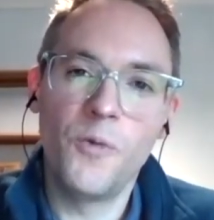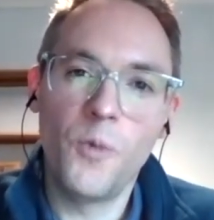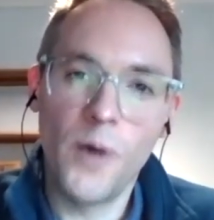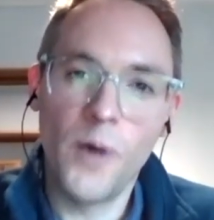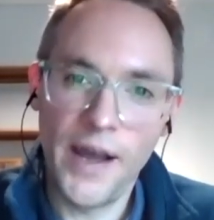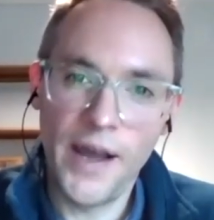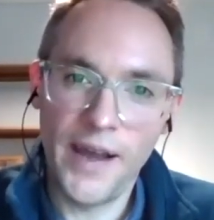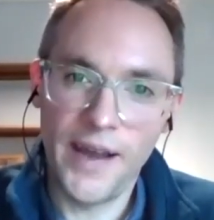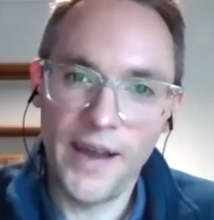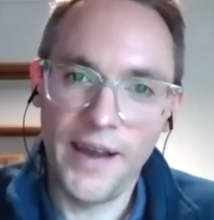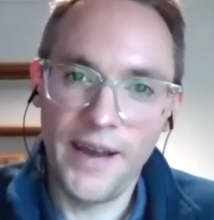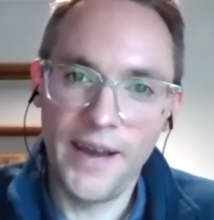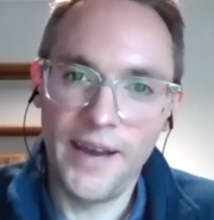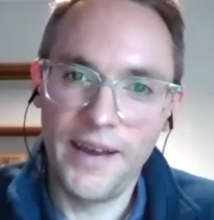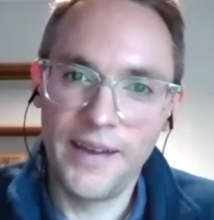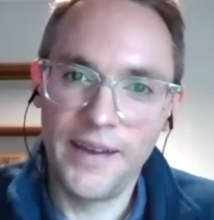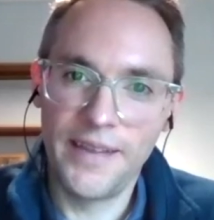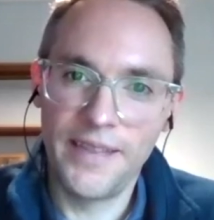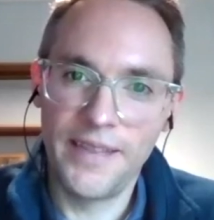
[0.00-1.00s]

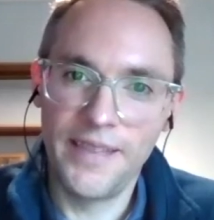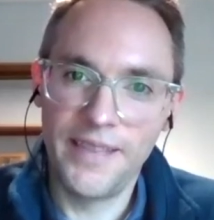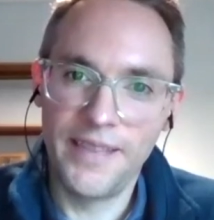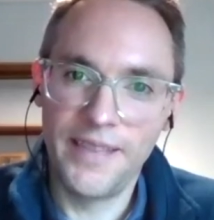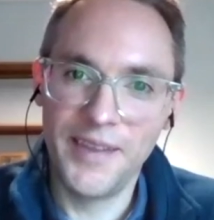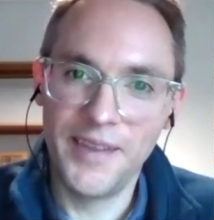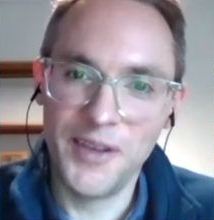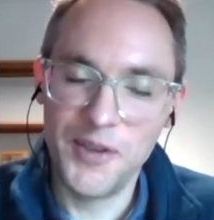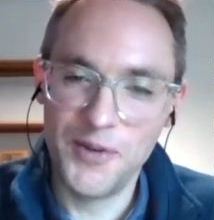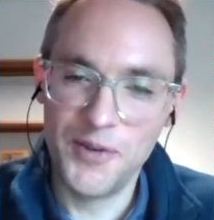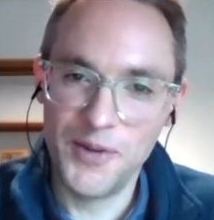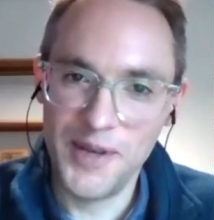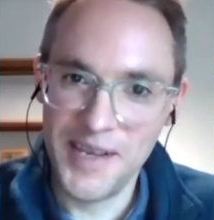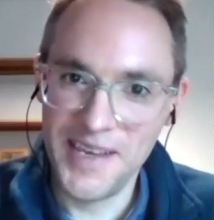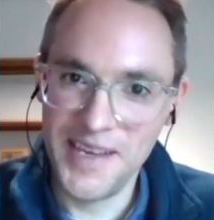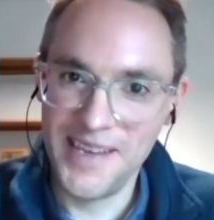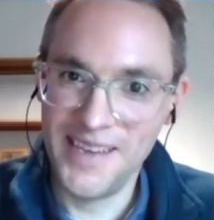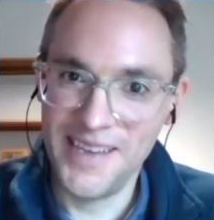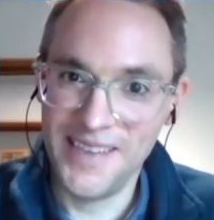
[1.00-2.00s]
aware that
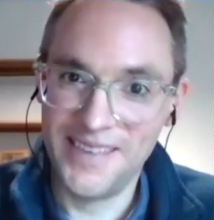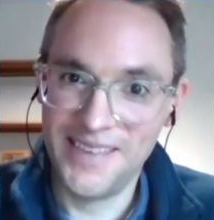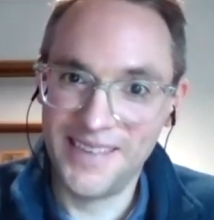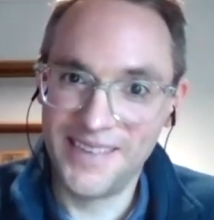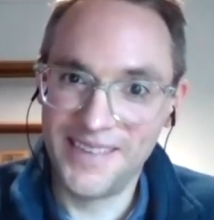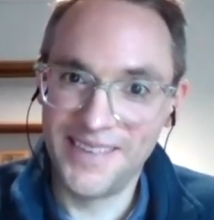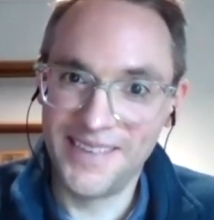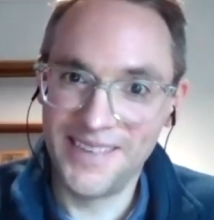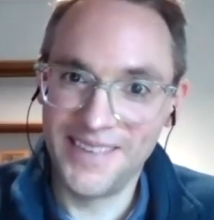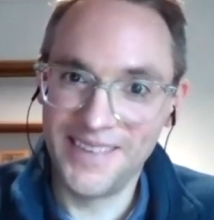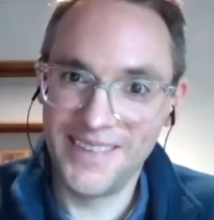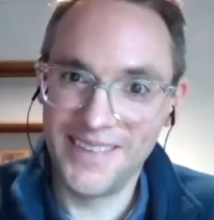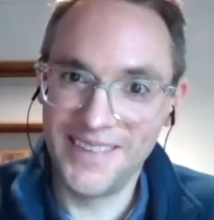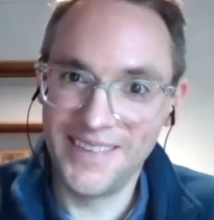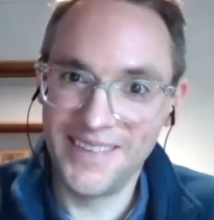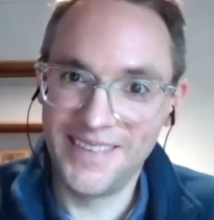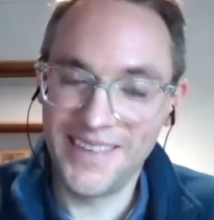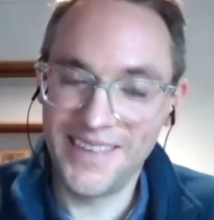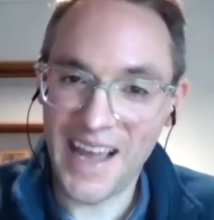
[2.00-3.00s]
you need
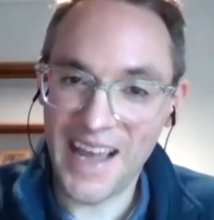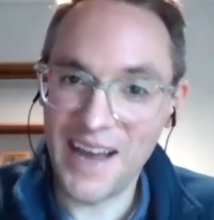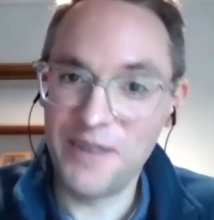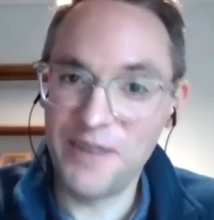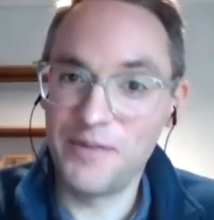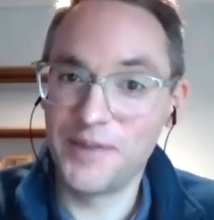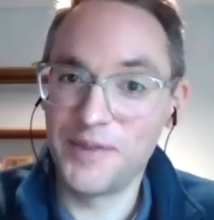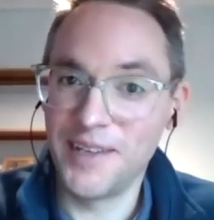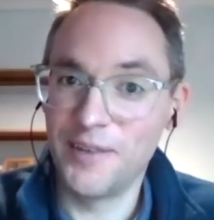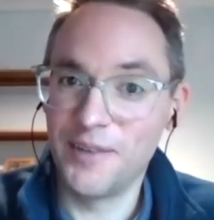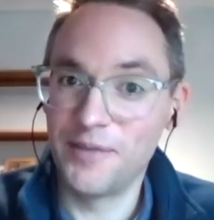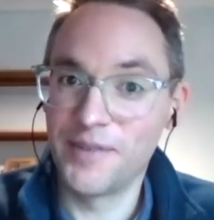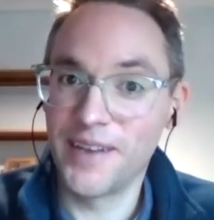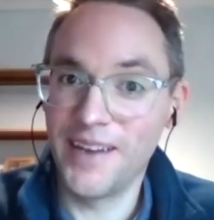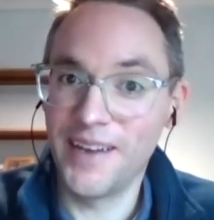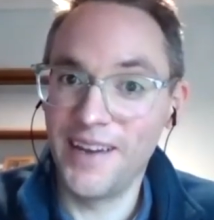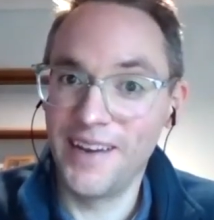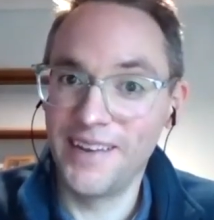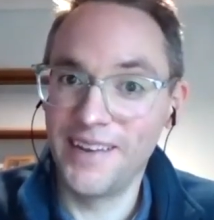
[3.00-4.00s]
to have
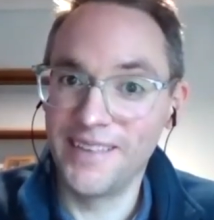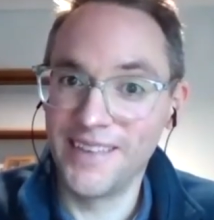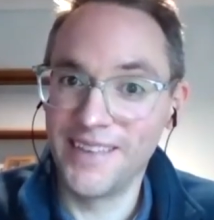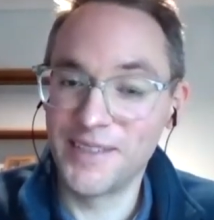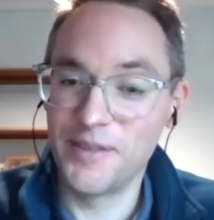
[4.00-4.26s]
self care.